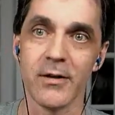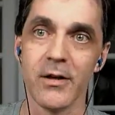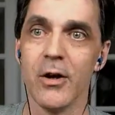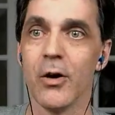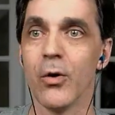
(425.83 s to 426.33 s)

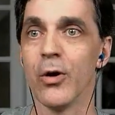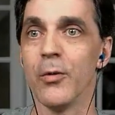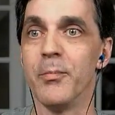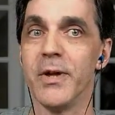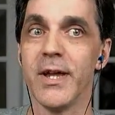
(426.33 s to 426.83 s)
or
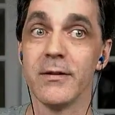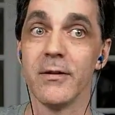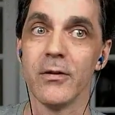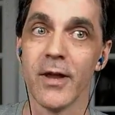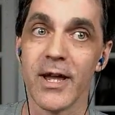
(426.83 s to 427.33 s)
being in low
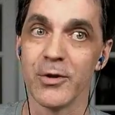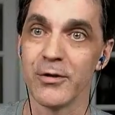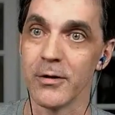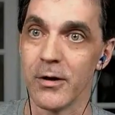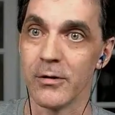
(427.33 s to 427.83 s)
light when you're
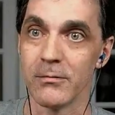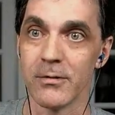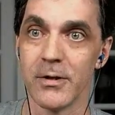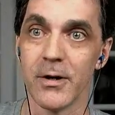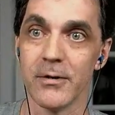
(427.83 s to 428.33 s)
in
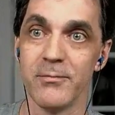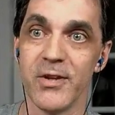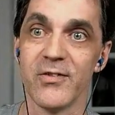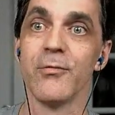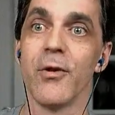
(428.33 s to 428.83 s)
a Disney
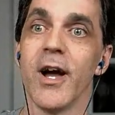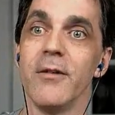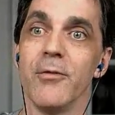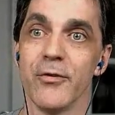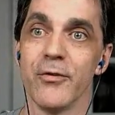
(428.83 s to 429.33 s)
ride where
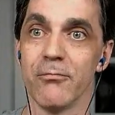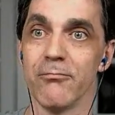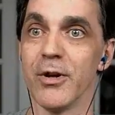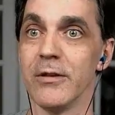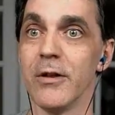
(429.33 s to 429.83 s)
there's really
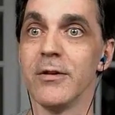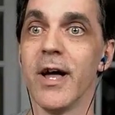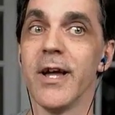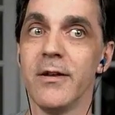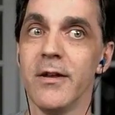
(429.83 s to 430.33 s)
low light,
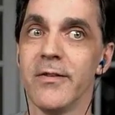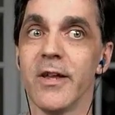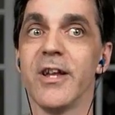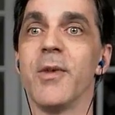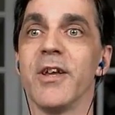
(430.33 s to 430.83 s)
then gear
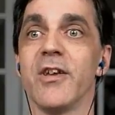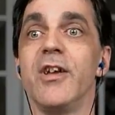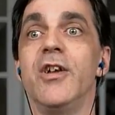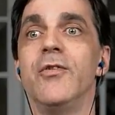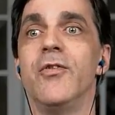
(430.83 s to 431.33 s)
makes a
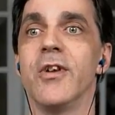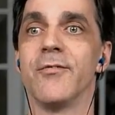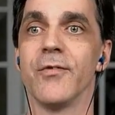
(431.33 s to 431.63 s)
huge difference.